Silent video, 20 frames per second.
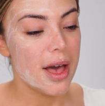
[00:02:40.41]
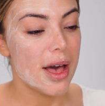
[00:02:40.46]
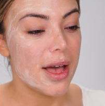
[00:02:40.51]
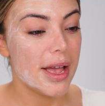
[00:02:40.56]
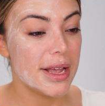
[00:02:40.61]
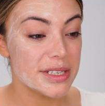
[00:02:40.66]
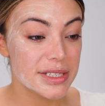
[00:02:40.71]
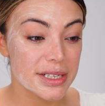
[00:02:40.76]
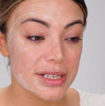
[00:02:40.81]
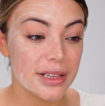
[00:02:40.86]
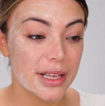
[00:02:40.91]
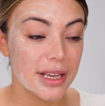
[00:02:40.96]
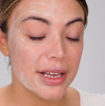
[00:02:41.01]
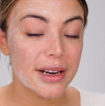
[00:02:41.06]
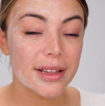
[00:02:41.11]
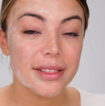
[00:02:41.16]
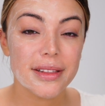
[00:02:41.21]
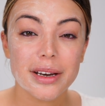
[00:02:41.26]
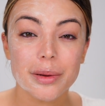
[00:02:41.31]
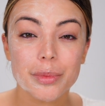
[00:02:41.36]
and clean,
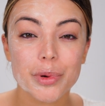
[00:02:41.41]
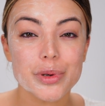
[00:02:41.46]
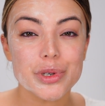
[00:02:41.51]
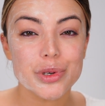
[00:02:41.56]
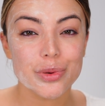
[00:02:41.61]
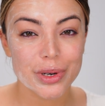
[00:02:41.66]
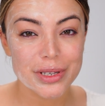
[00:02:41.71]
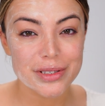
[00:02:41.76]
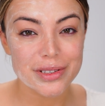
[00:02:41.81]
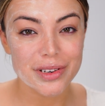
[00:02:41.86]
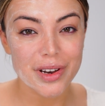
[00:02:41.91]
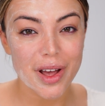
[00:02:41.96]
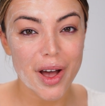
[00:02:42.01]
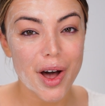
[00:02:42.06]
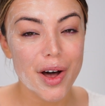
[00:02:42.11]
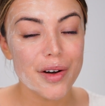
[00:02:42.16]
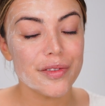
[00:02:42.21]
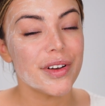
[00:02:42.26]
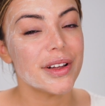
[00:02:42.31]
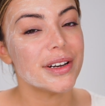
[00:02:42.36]
and then I'm going to rinse it
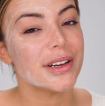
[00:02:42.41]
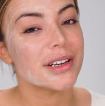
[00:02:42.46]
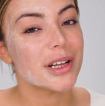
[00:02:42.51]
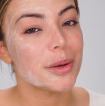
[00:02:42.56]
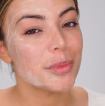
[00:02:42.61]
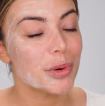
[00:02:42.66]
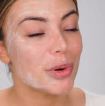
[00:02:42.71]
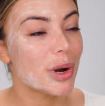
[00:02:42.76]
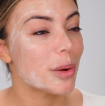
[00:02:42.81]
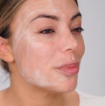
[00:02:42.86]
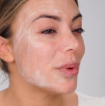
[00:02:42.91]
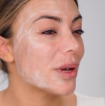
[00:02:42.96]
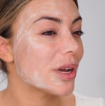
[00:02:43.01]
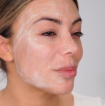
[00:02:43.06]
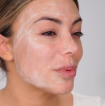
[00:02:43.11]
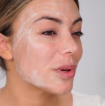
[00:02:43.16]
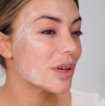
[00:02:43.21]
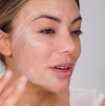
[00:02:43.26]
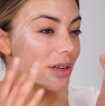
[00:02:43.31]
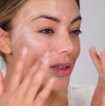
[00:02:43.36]
off, and then I'll be right
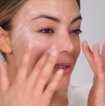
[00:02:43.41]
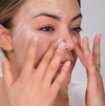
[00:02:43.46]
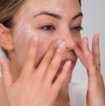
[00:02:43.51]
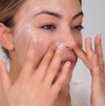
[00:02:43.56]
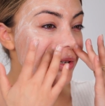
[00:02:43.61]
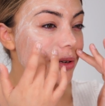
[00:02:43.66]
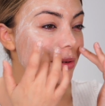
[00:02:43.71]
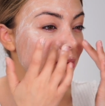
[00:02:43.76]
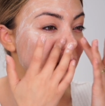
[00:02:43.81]
back because,